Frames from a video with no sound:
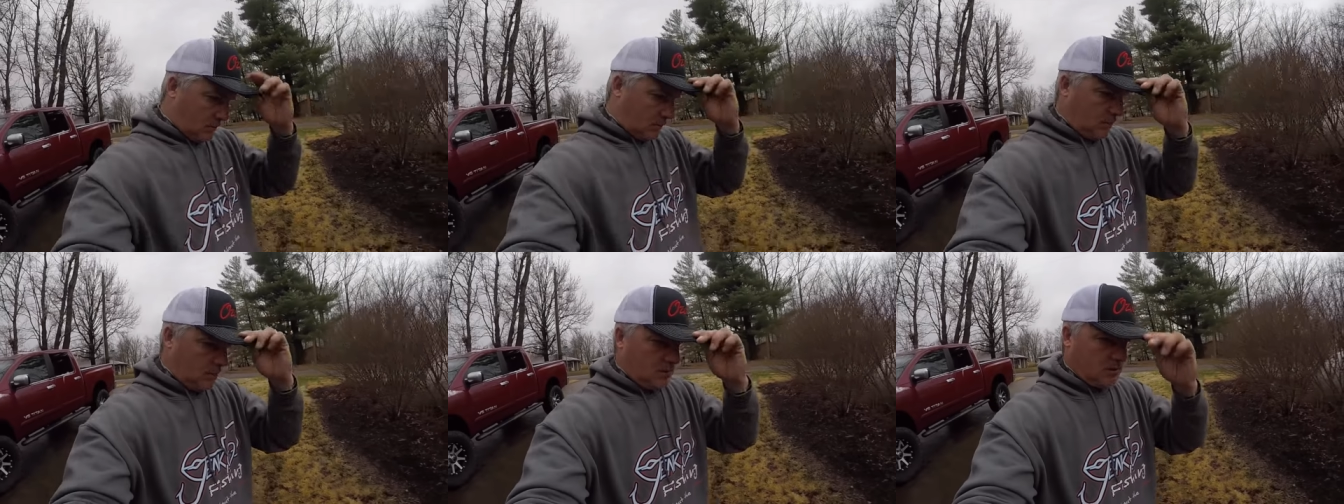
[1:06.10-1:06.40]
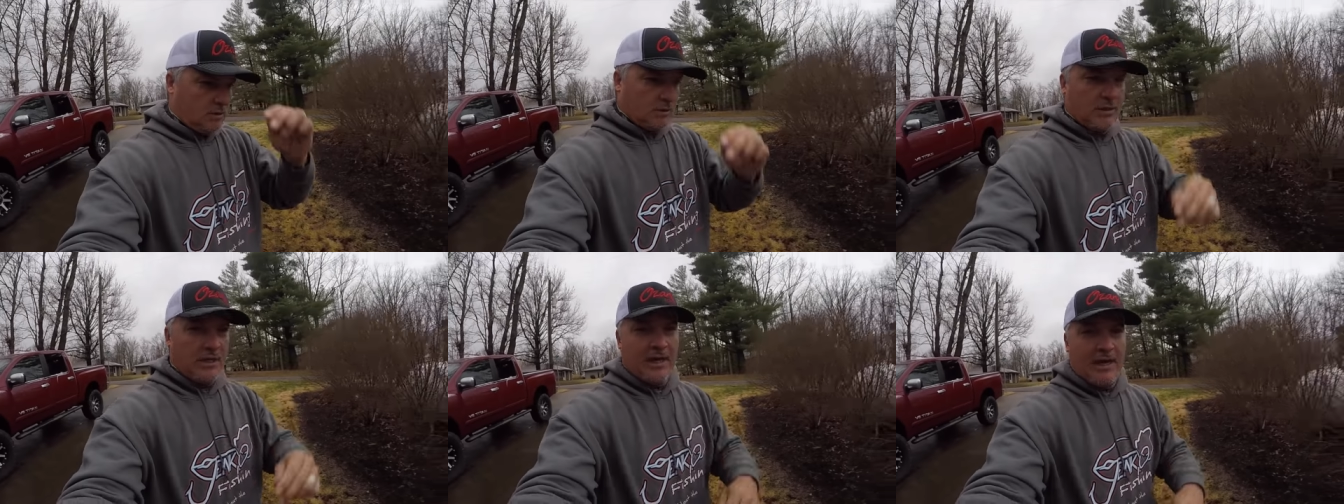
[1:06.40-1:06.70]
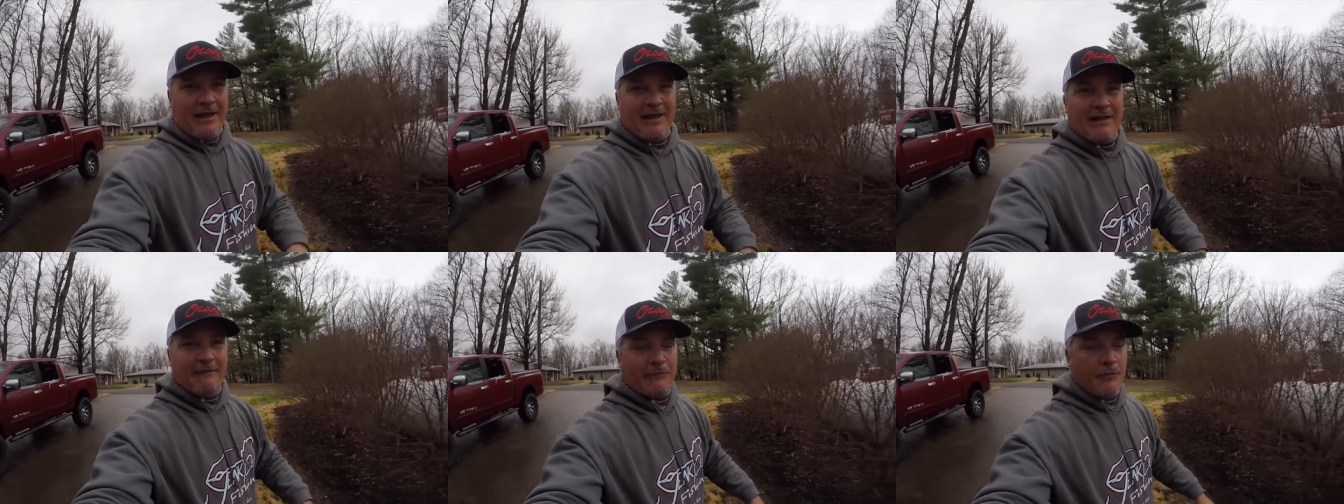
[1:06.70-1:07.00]
So,
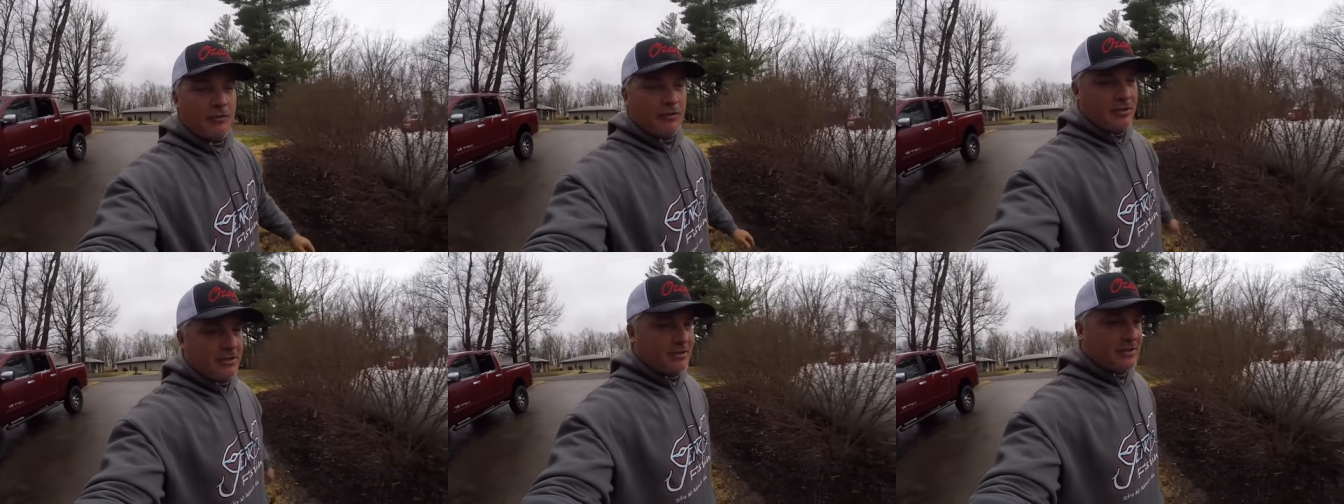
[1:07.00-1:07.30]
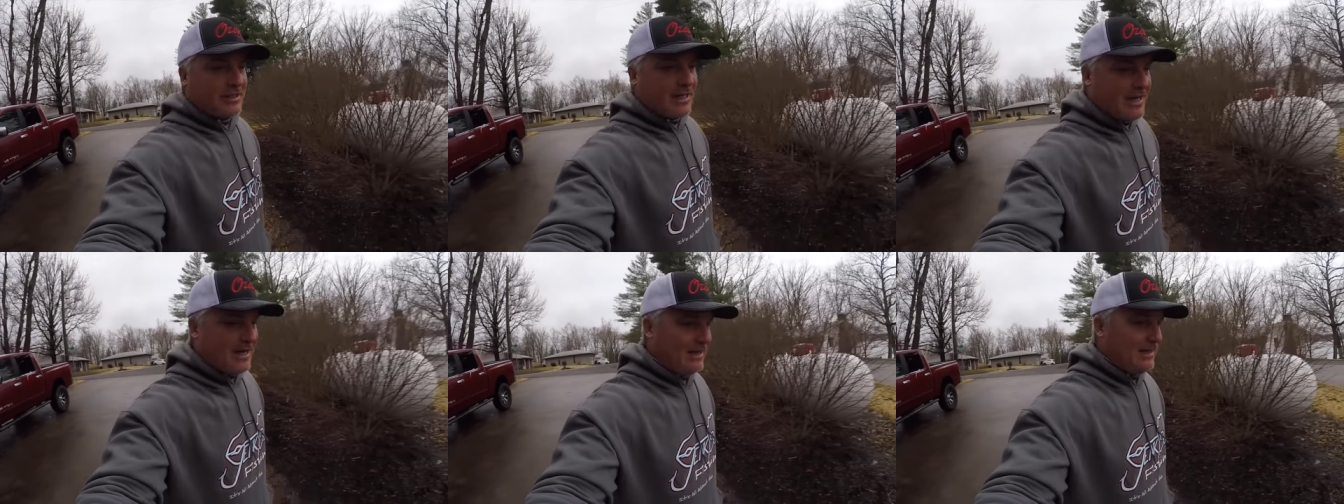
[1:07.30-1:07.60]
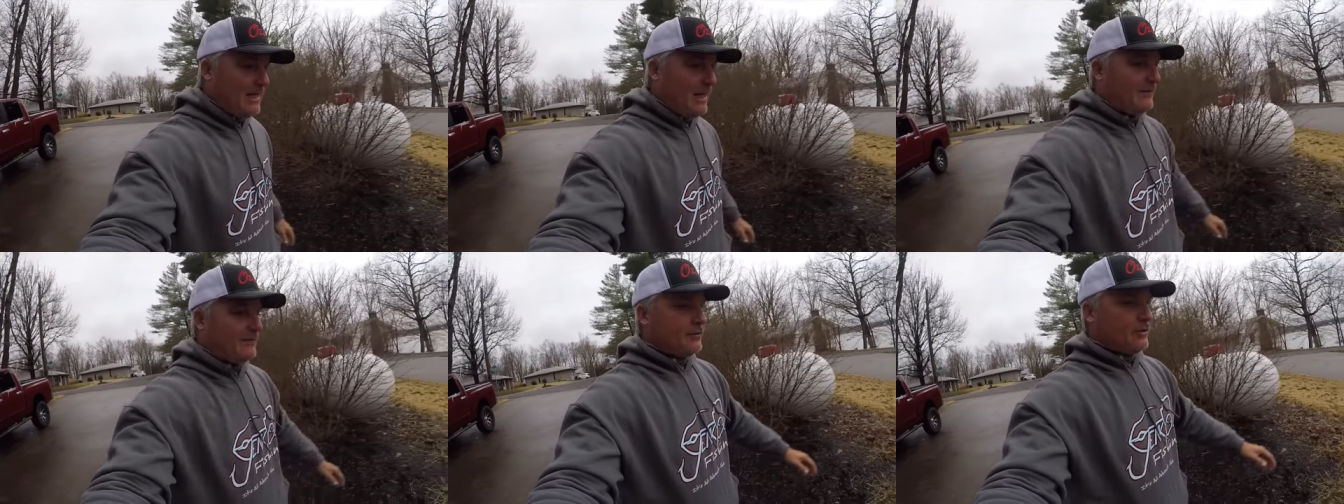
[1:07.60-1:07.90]
yeah, if you just got a
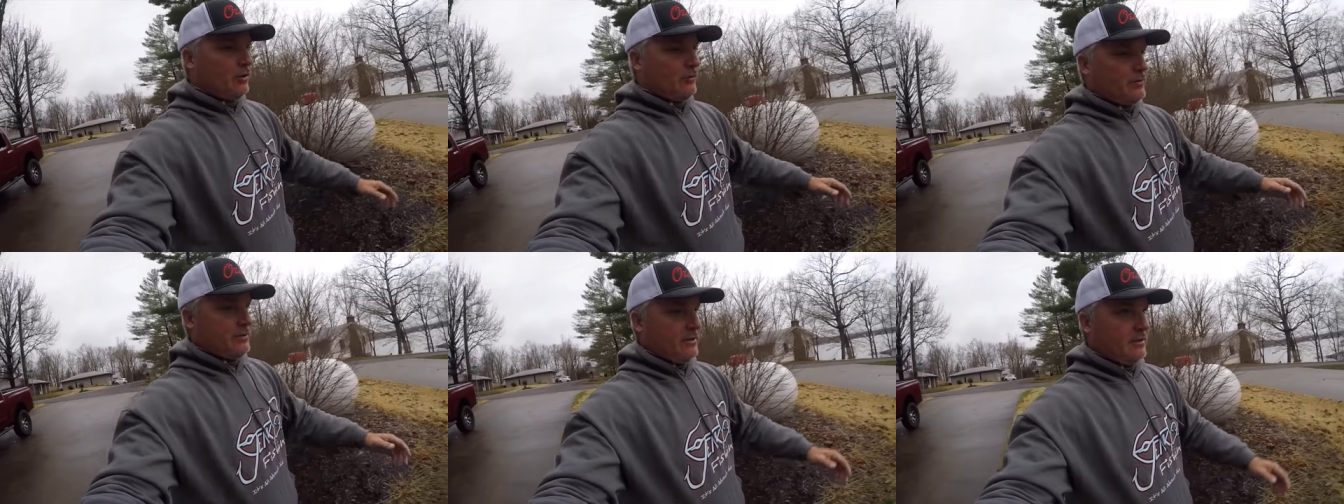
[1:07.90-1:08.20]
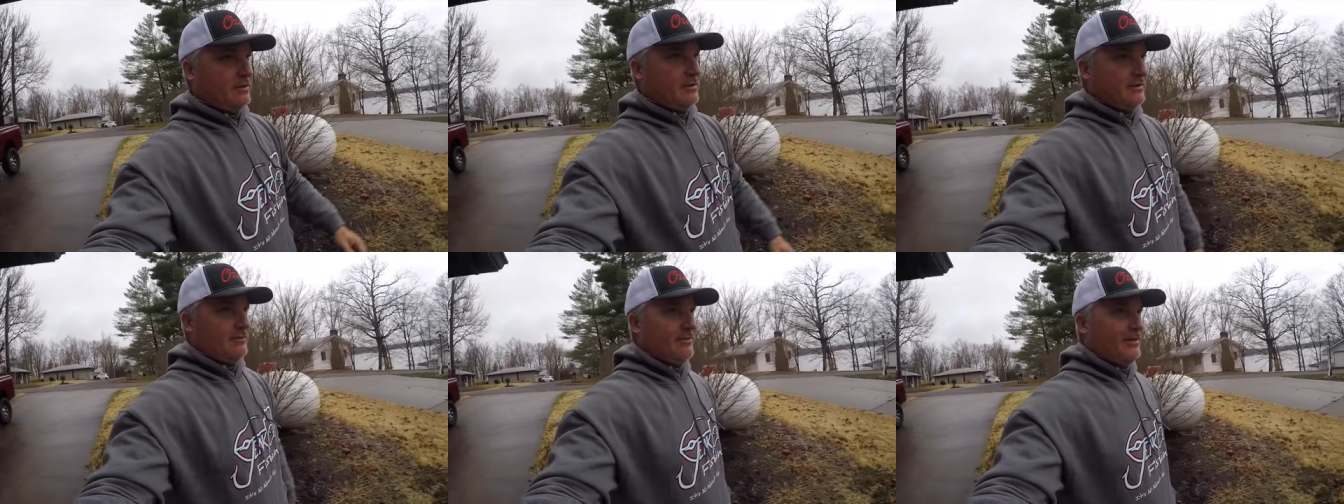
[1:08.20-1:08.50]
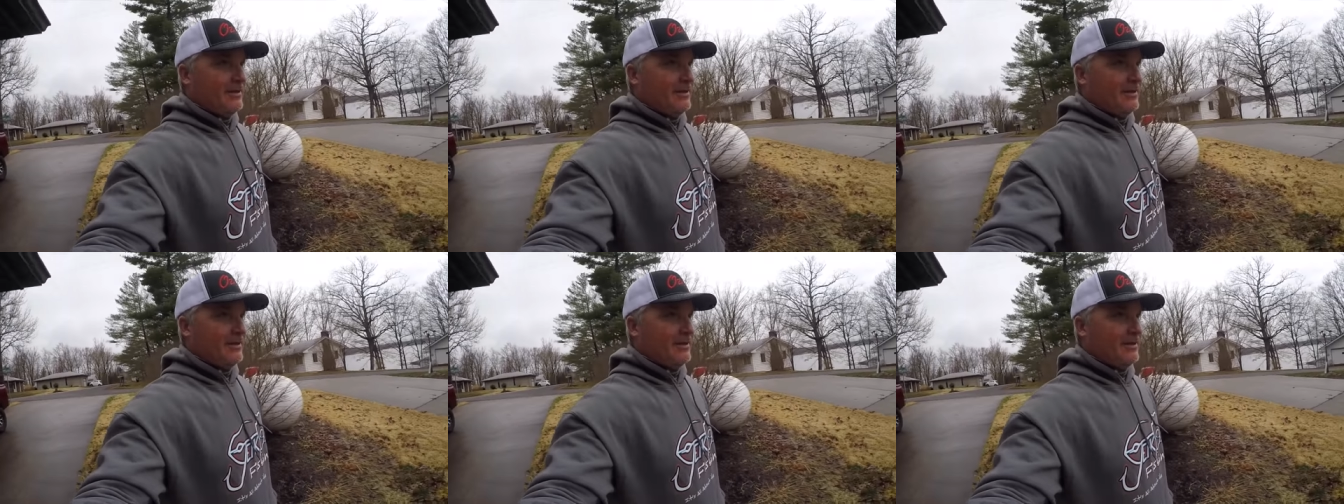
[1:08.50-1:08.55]
live scope system,